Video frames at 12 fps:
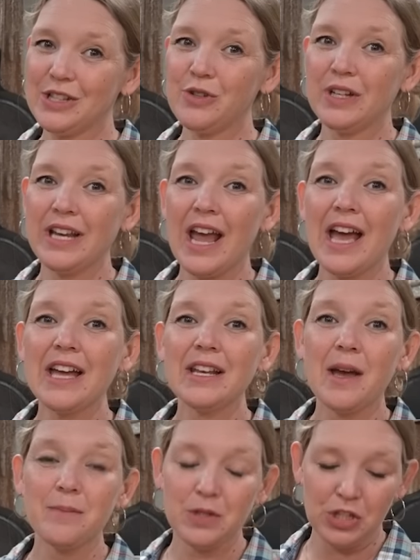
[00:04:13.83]
You can add
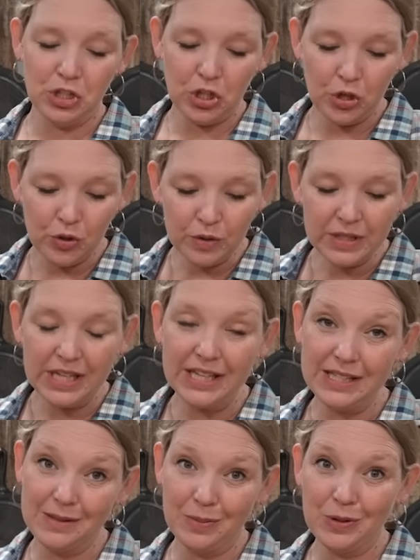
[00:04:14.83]
up to 2
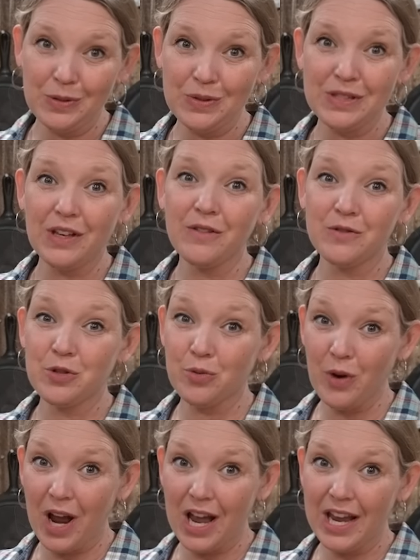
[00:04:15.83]
teaspoons of
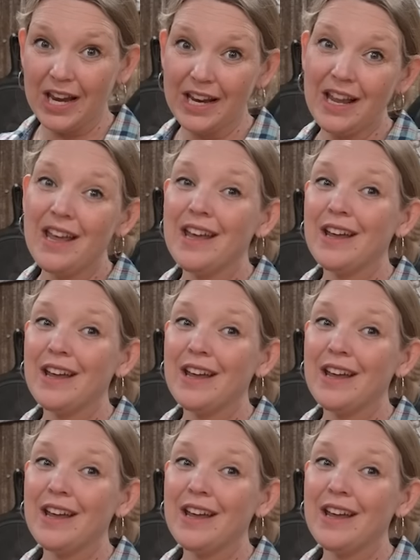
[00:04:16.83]
dry